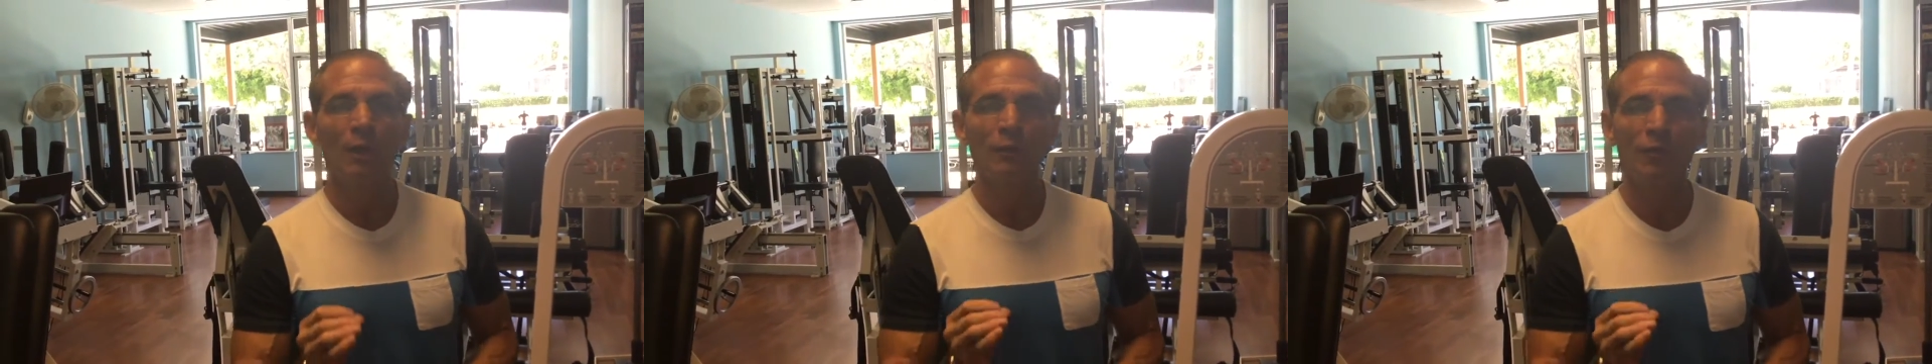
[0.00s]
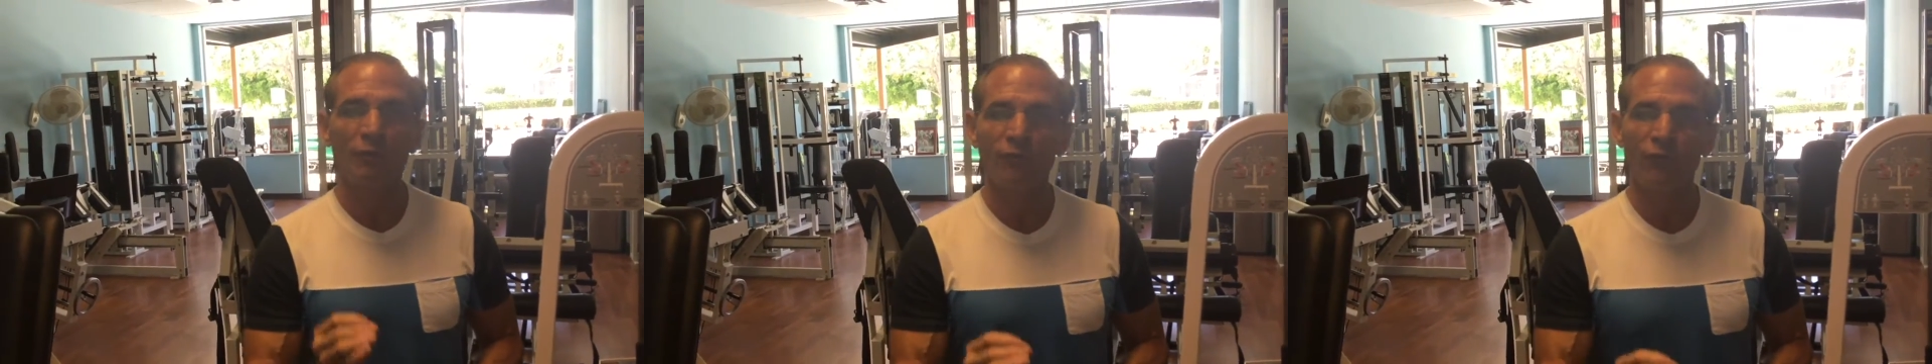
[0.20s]

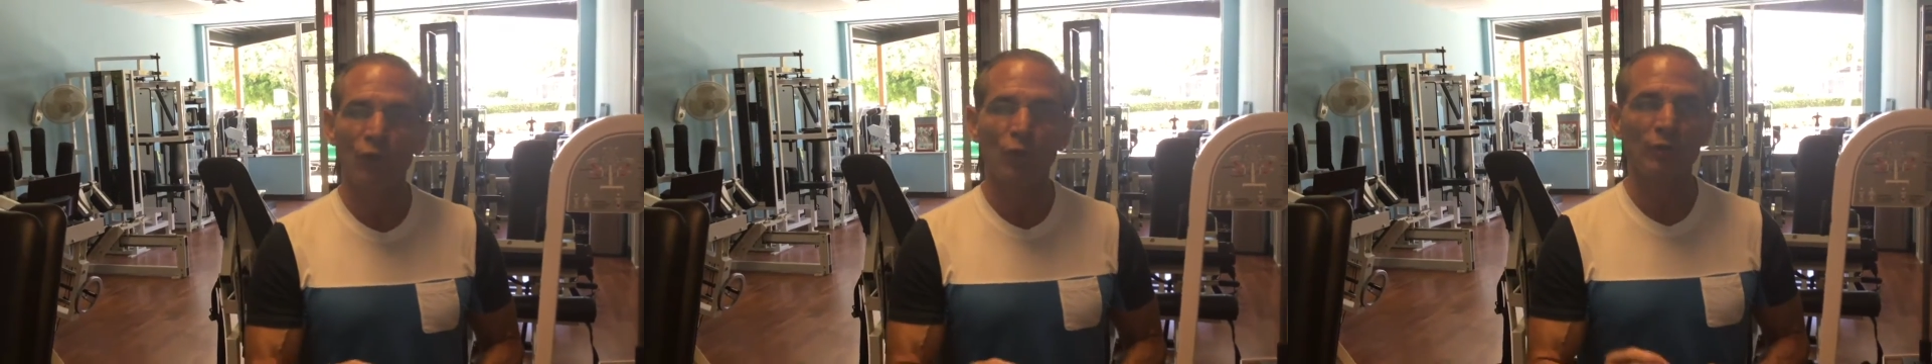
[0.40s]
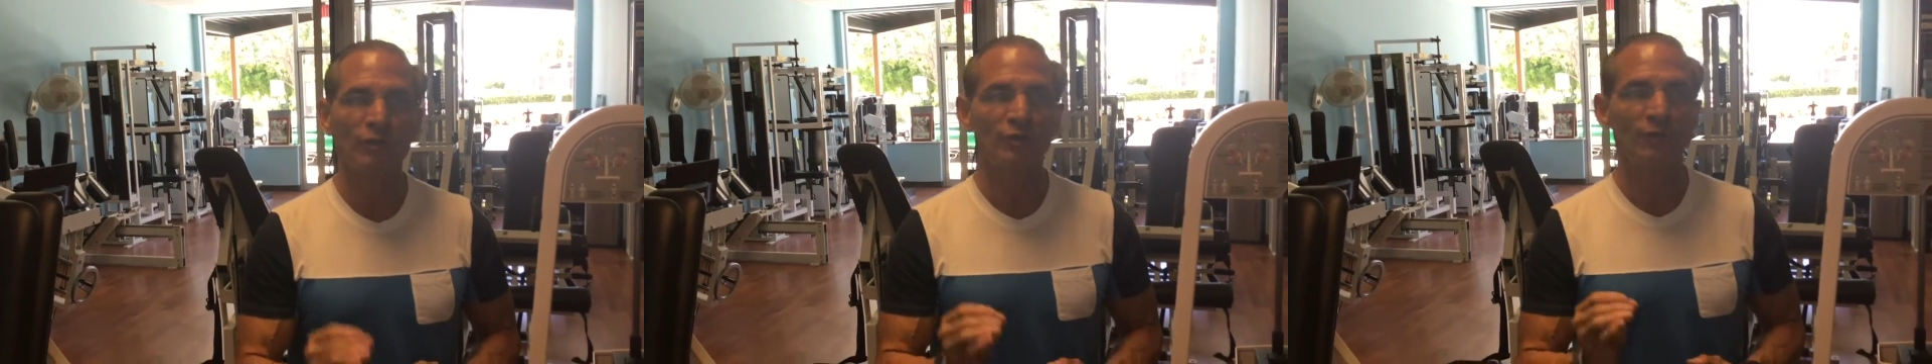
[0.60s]
the
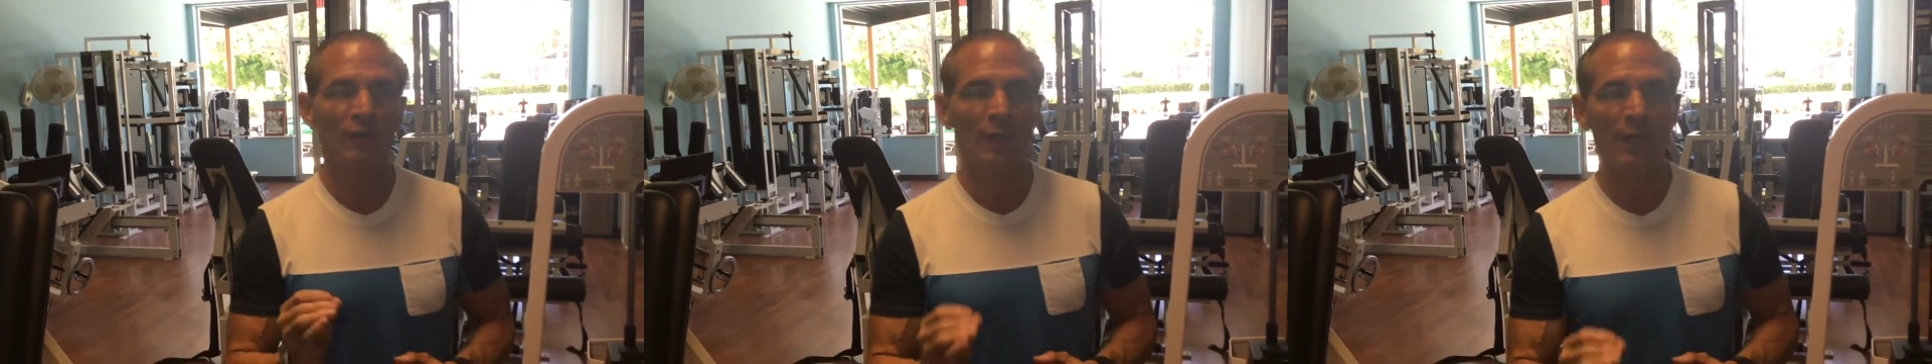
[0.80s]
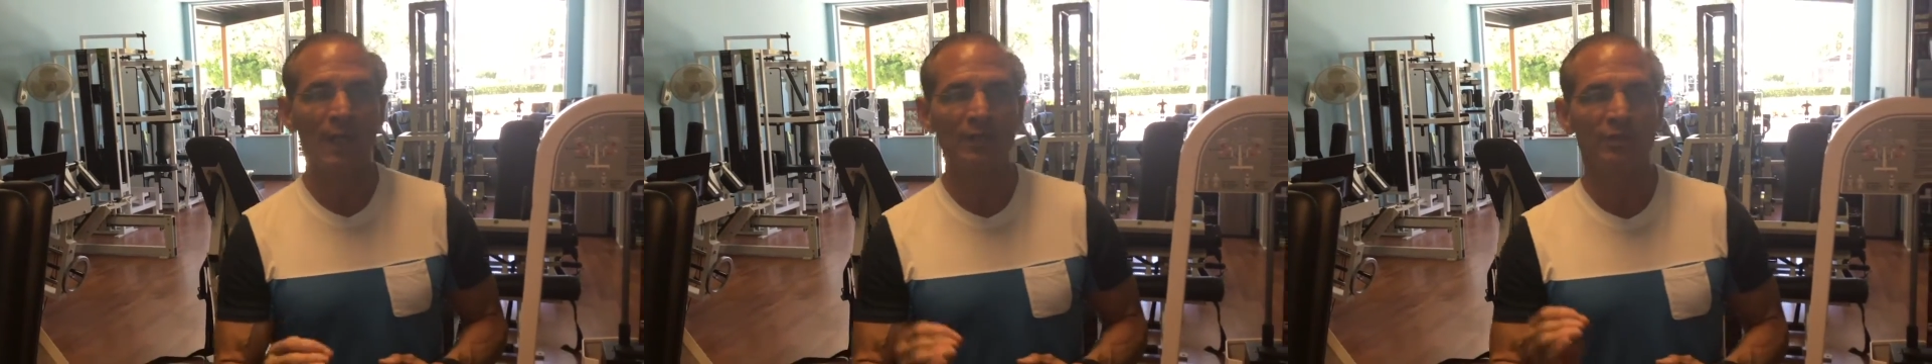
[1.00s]
force
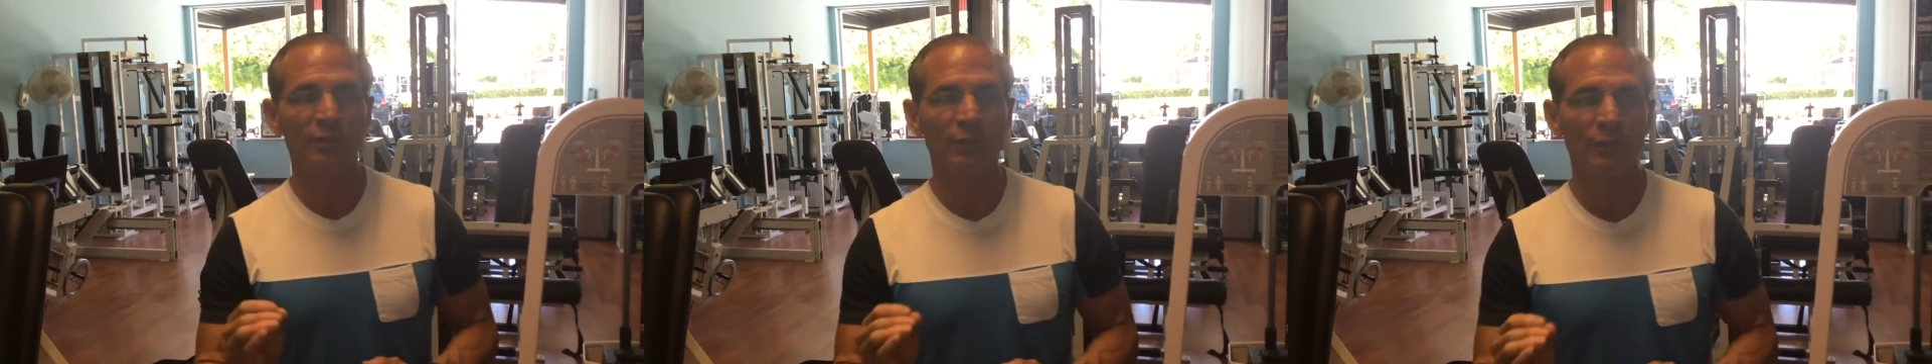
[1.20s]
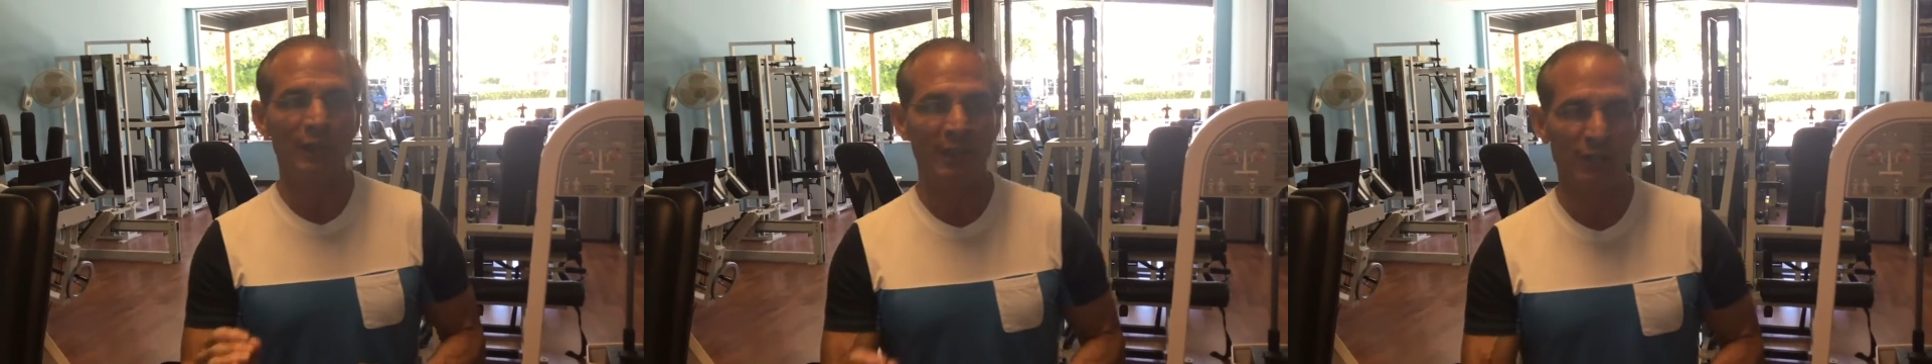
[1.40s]

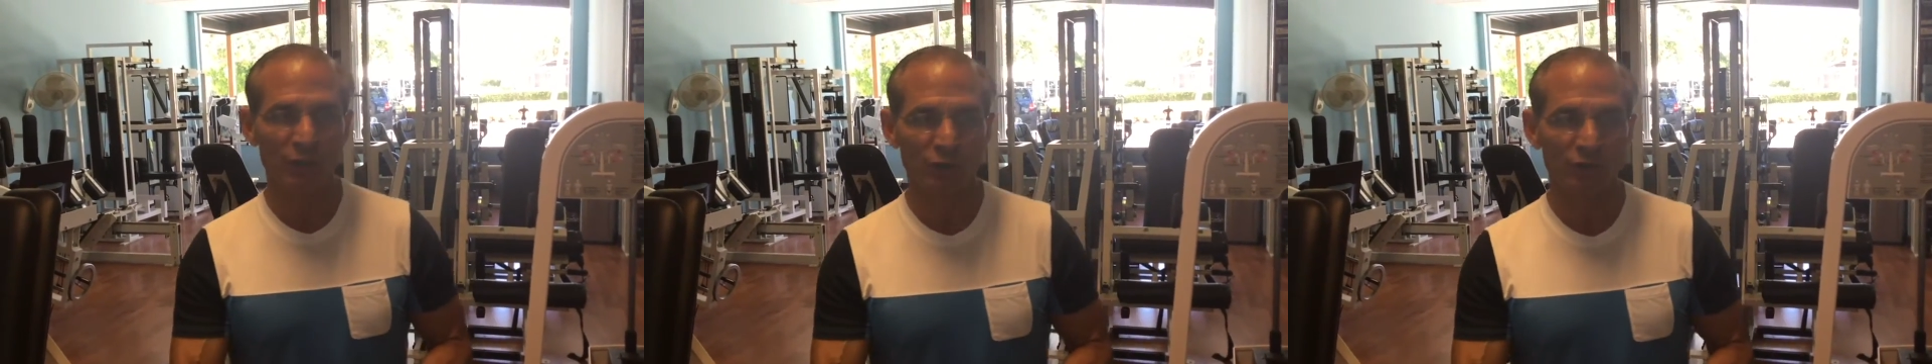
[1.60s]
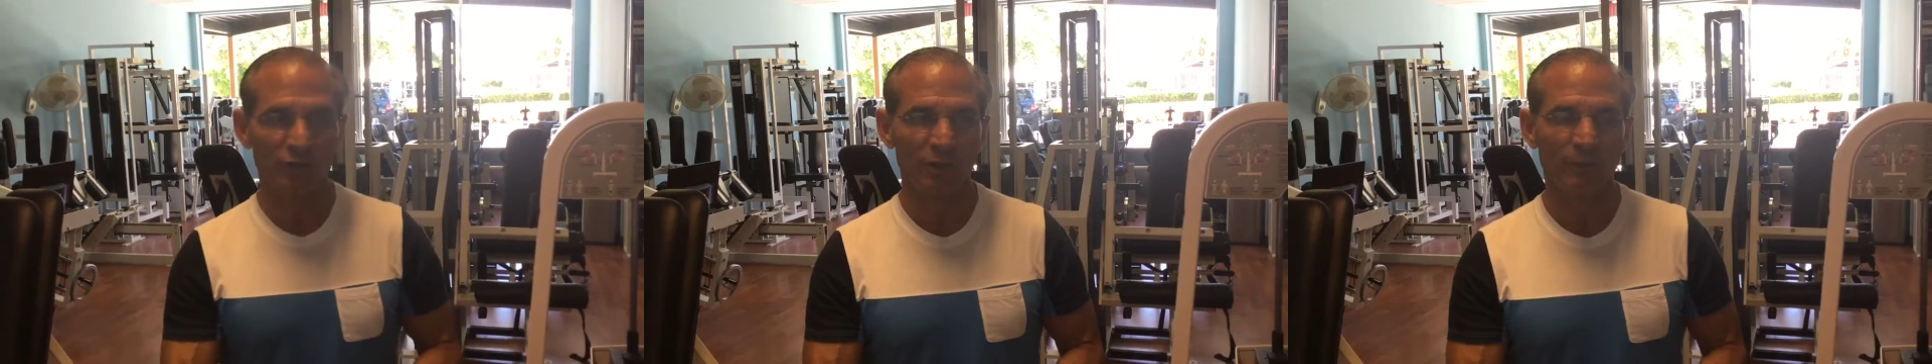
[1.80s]
velocity
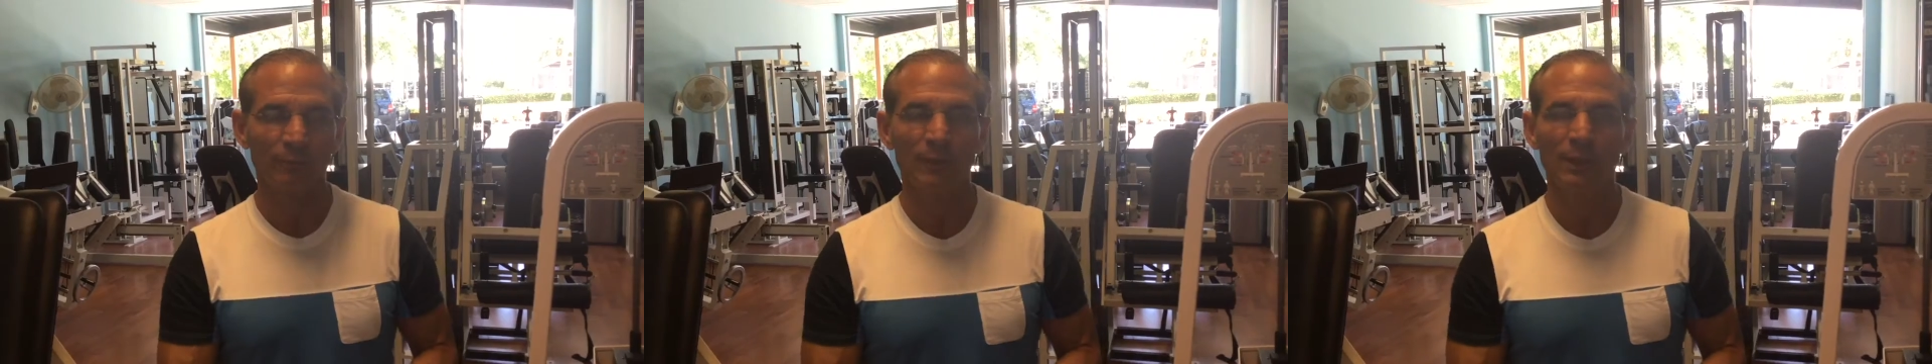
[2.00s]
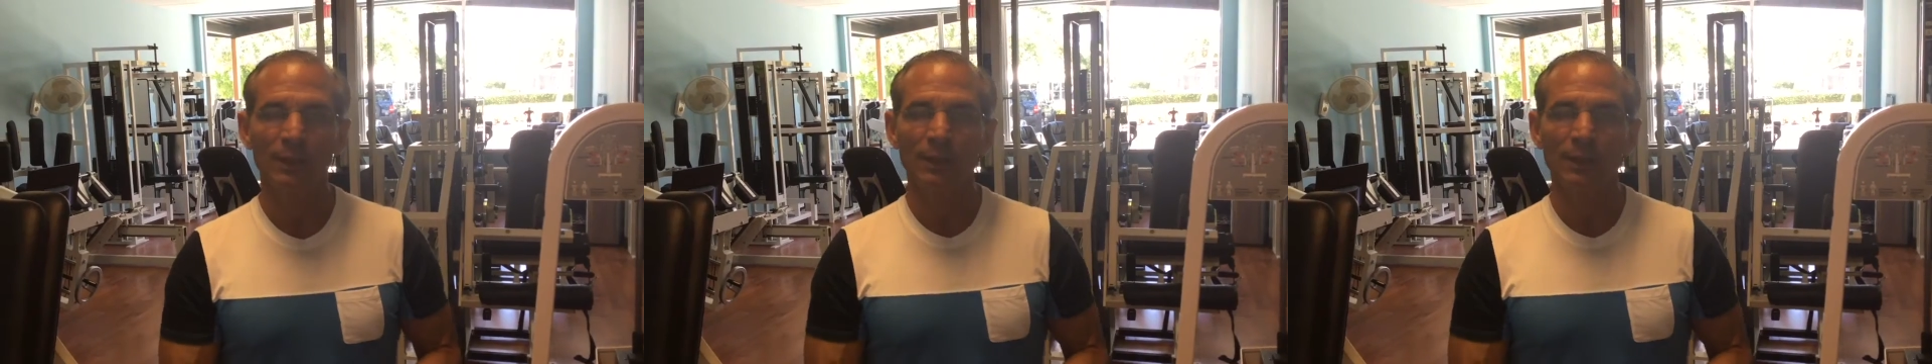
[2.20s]
relationship.